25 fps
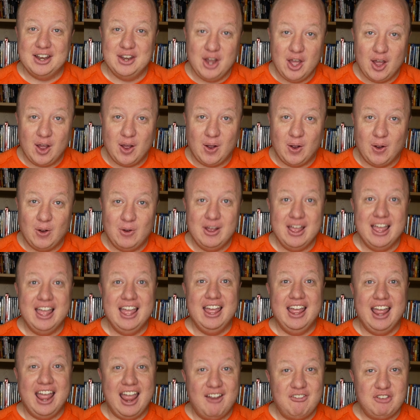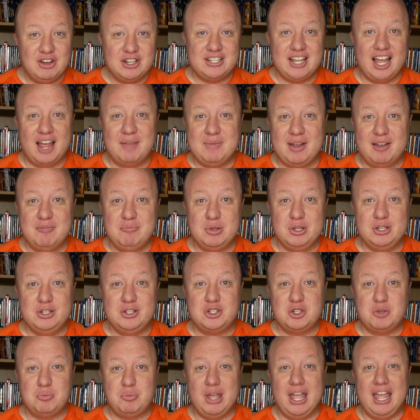know, every time I've been to
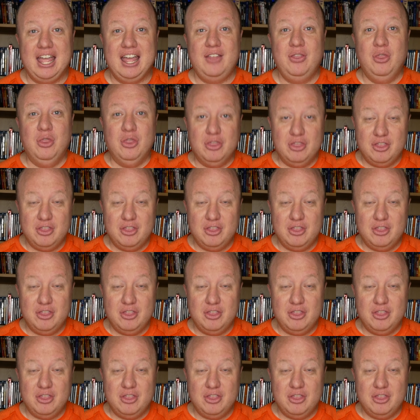Japan,